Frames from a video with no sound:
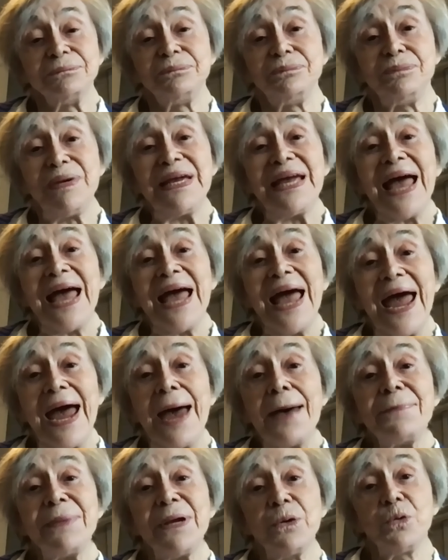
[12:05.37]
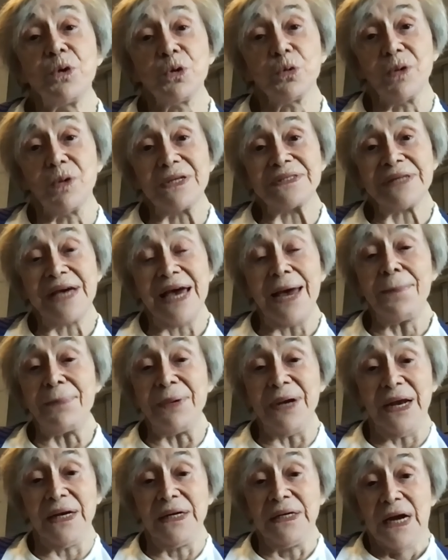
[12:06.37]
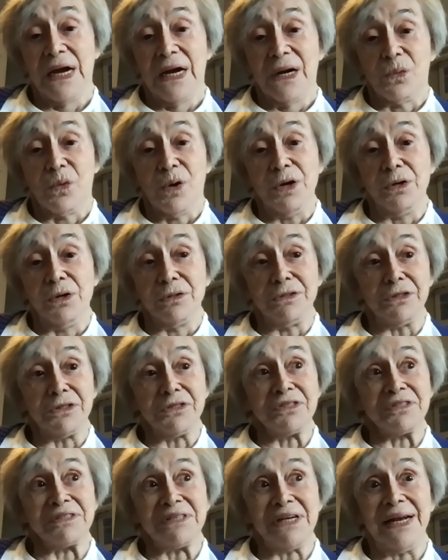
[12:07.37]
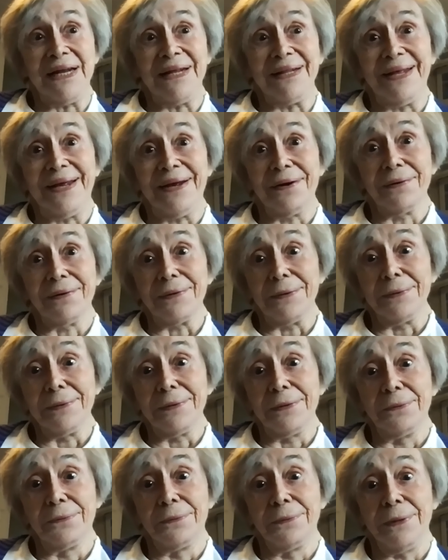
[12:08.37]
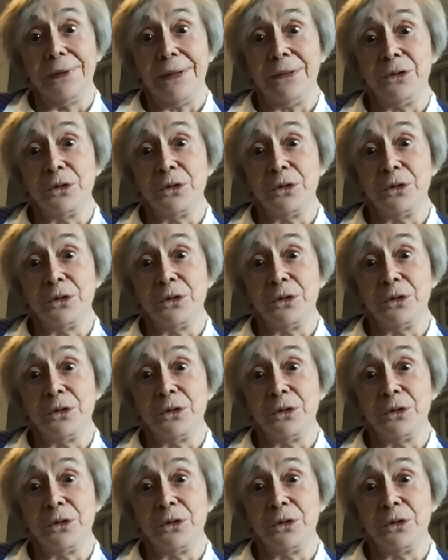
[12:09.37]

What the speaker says: be happy with what's happening while you're just sitting there alone in